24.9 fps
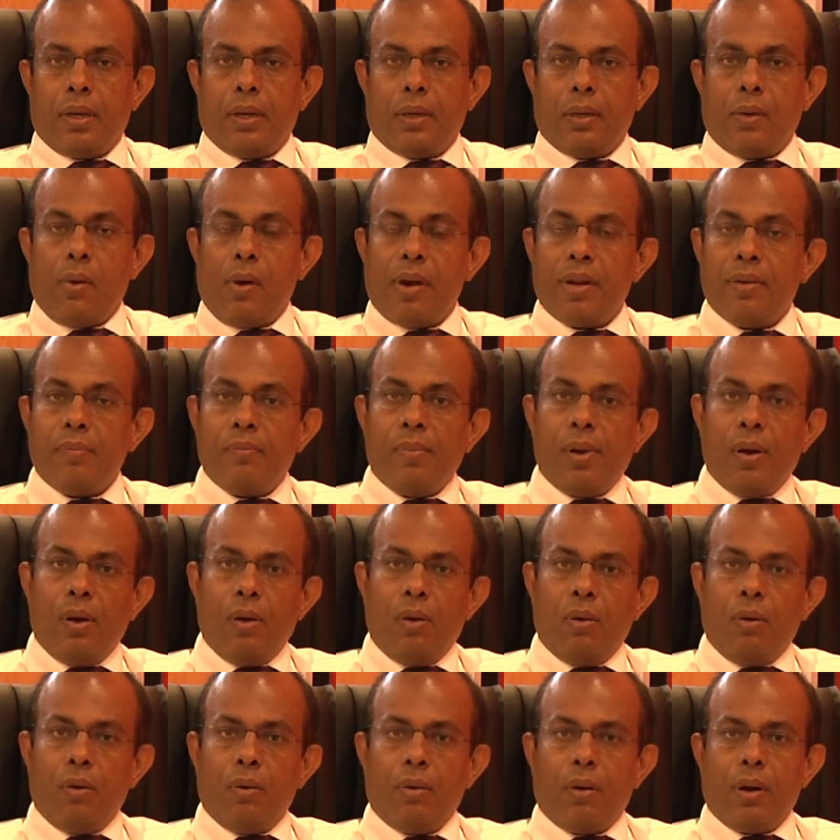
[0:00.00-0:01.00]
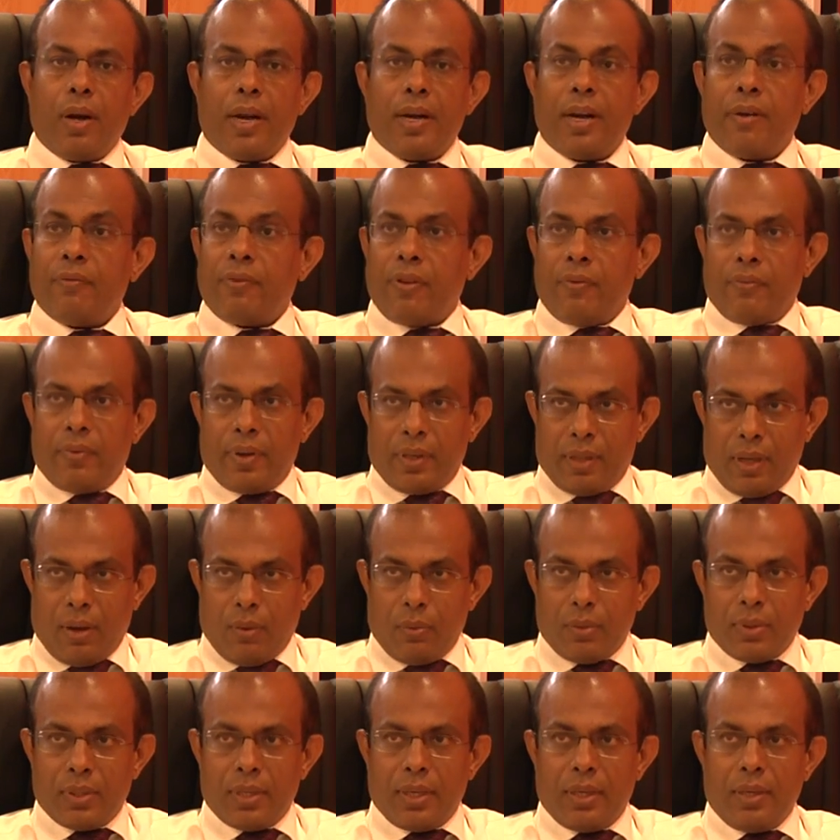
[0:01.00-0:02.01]
going below
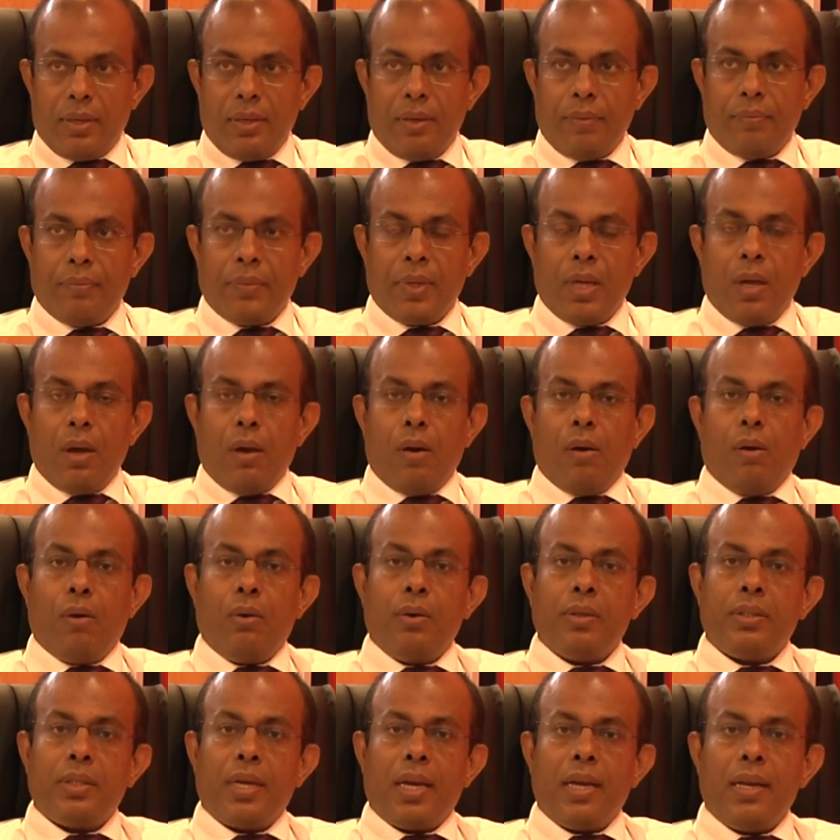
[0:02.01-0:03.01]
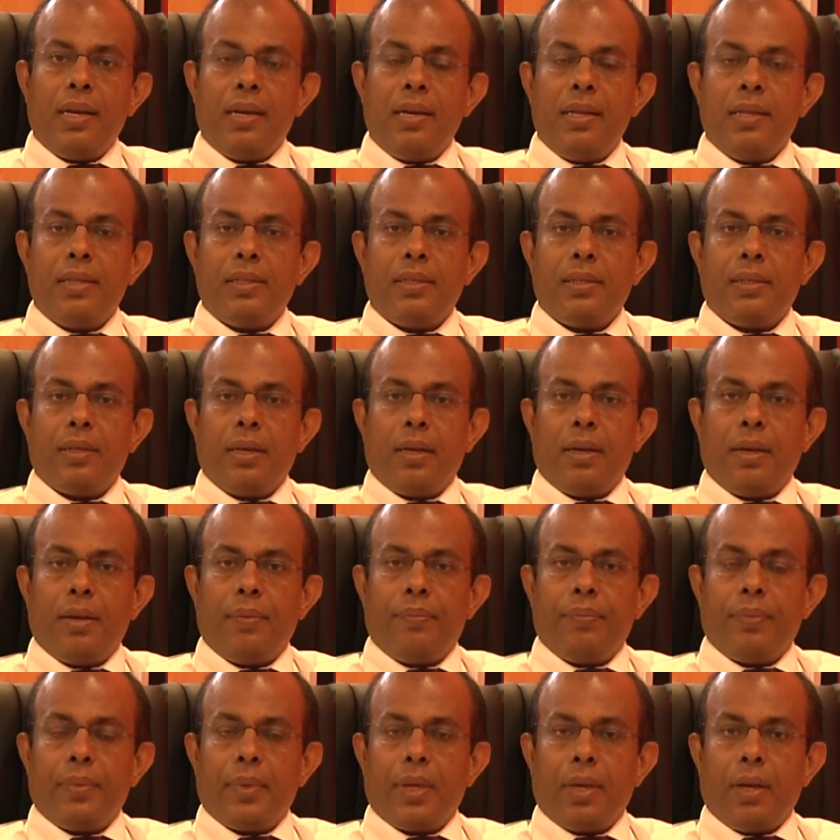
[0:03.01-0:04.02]
150,000, or child is
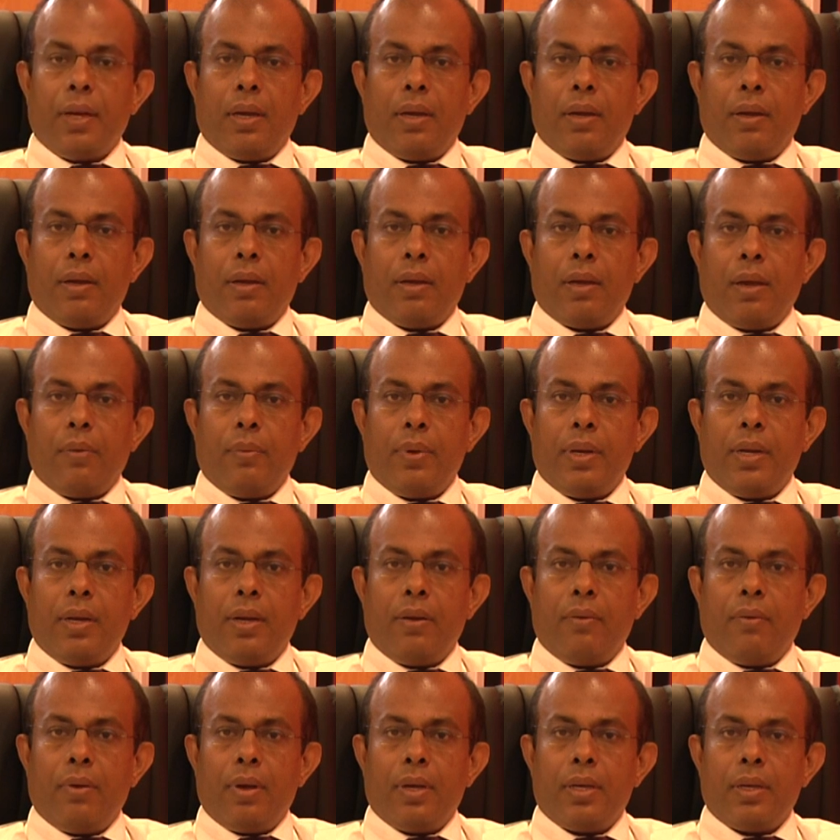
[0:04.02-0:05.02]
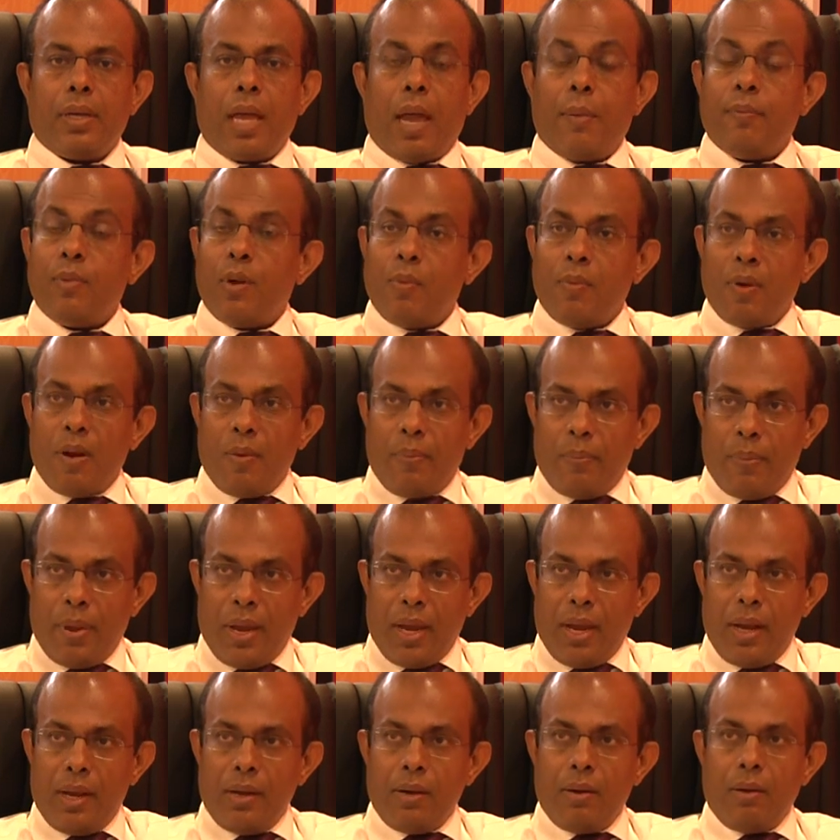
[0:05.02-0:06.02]
having abdominal
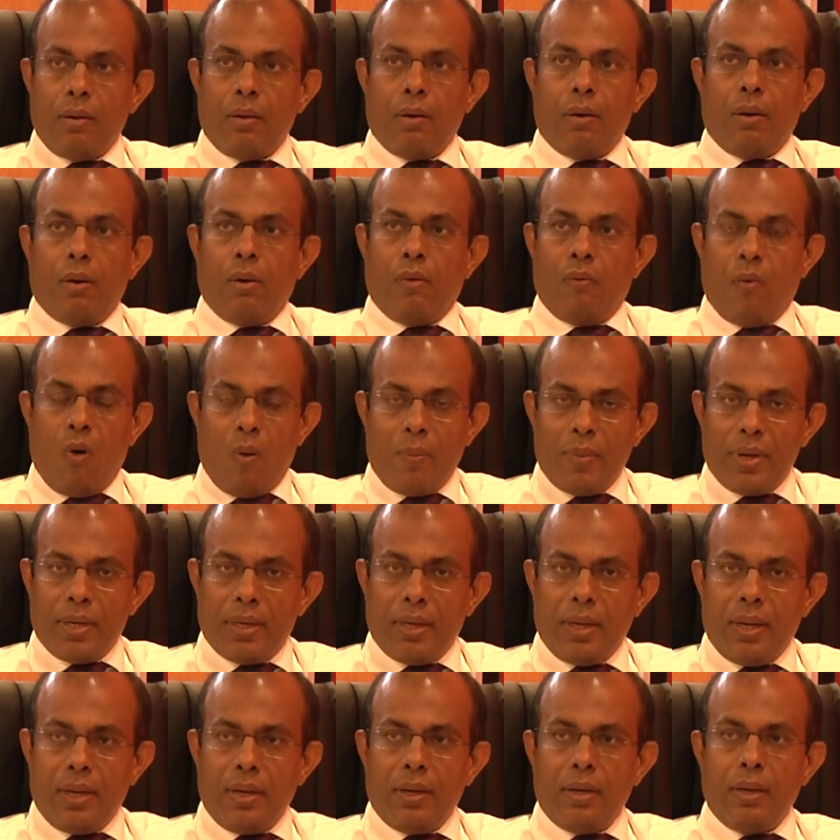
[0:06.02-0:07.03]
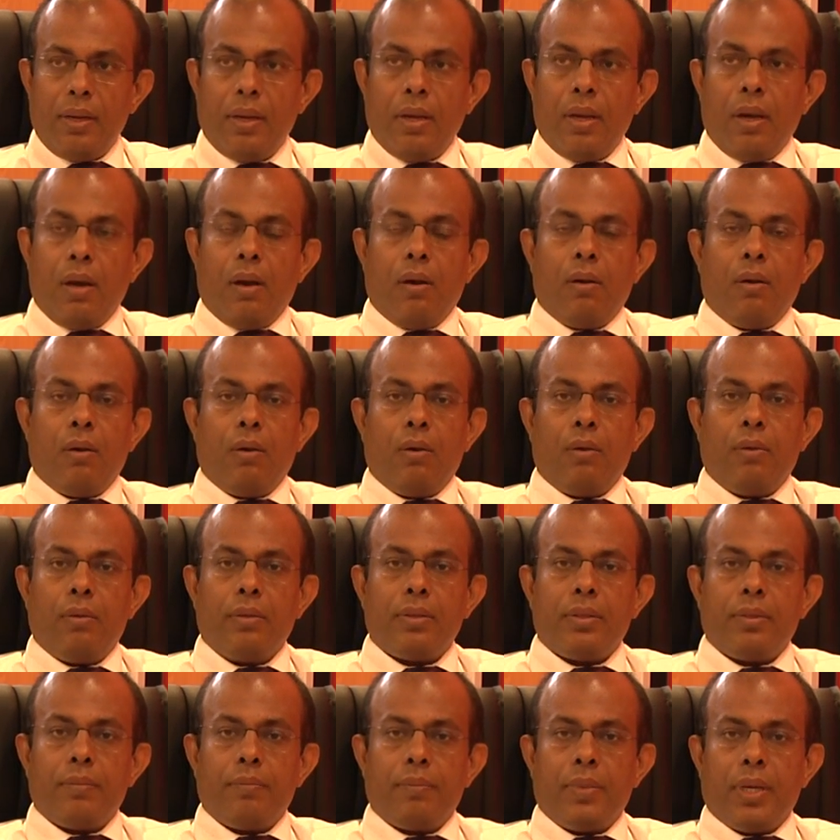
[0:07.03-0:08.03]
pain or vomiting, or
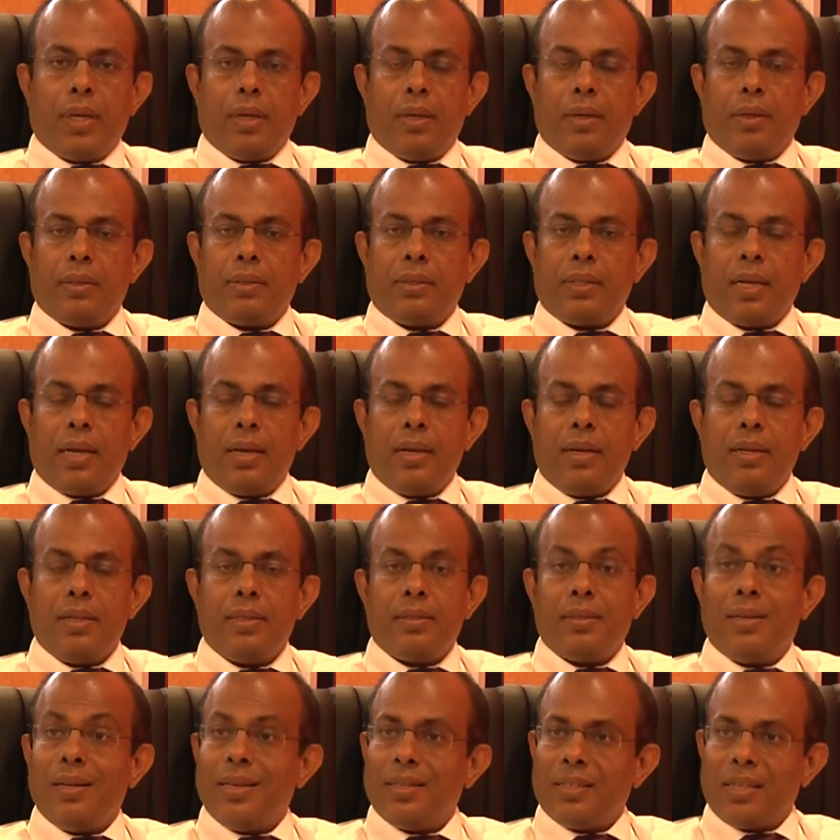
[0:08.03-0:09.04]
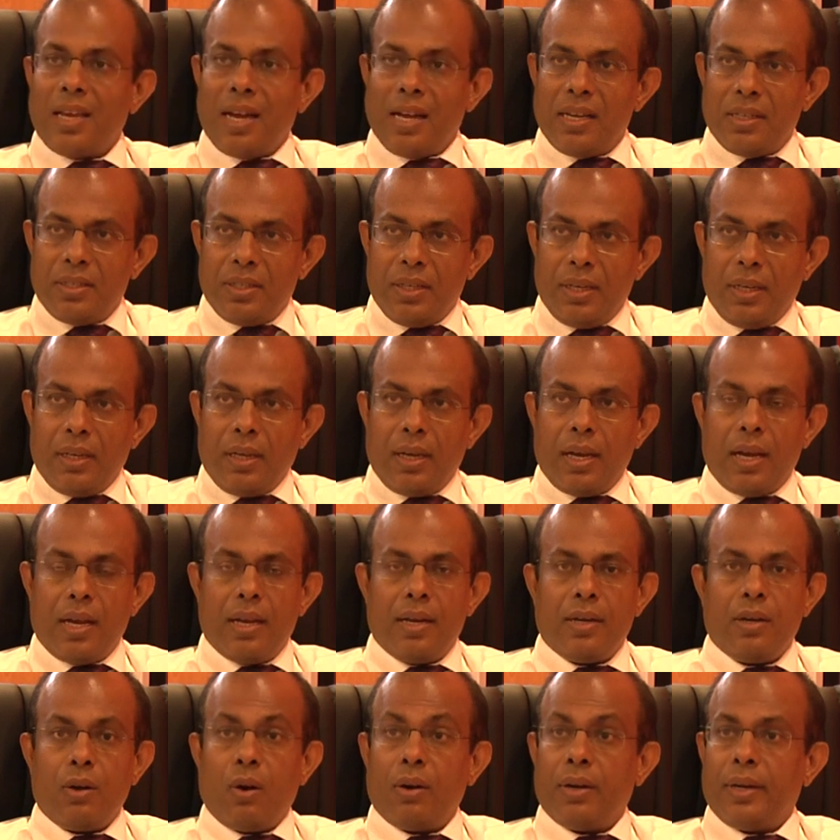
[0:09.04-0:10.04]
child is lethargic
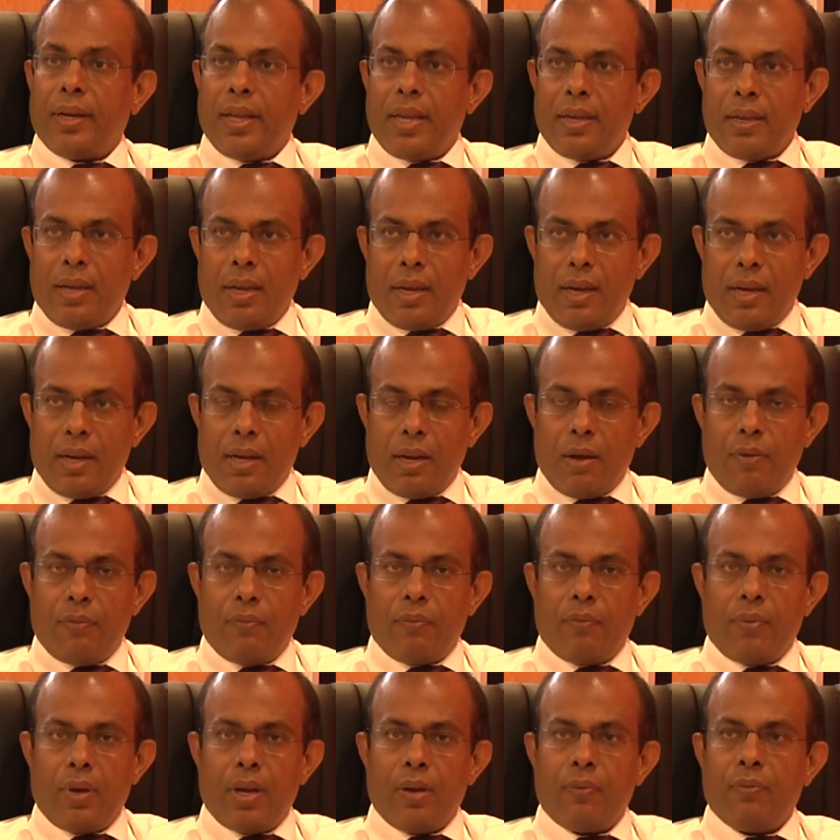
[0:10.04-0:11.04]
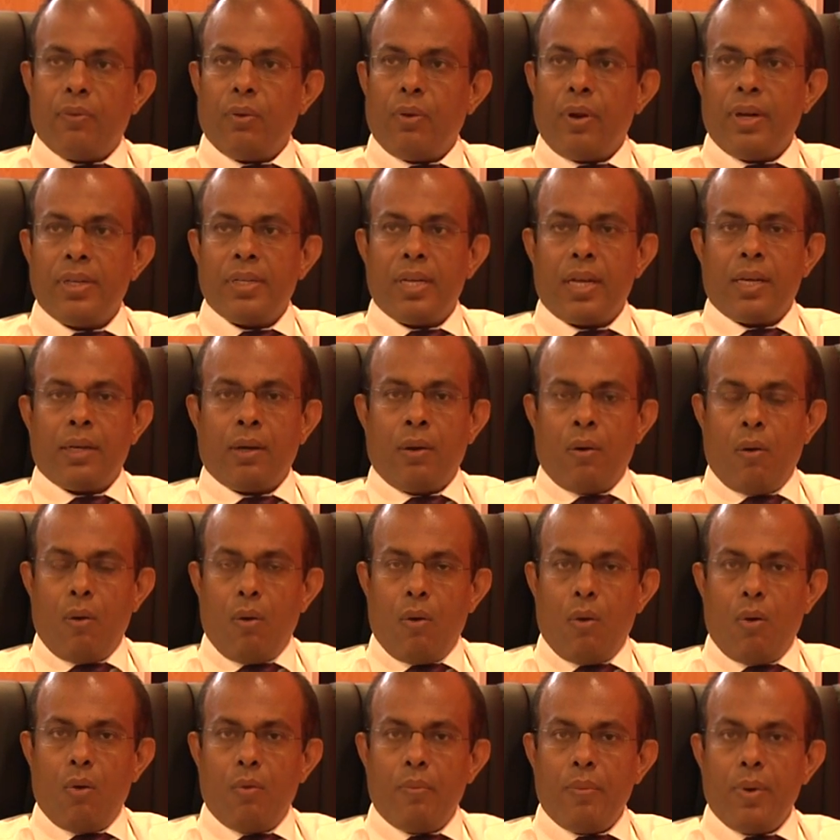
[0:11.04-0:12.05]
and not taking enough fluids at
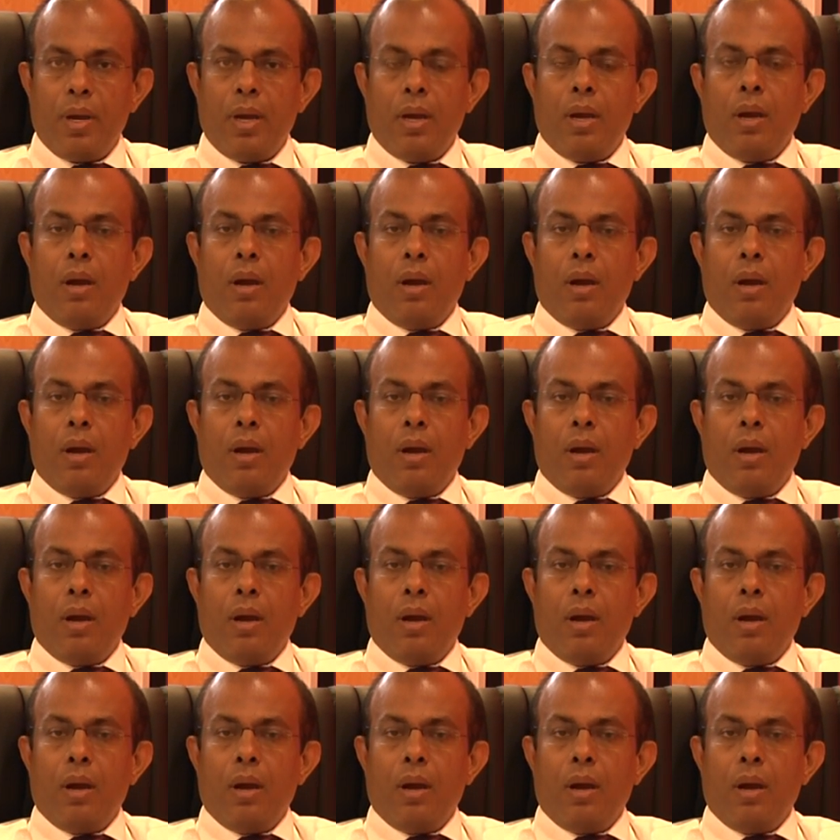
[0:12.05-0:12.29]
home,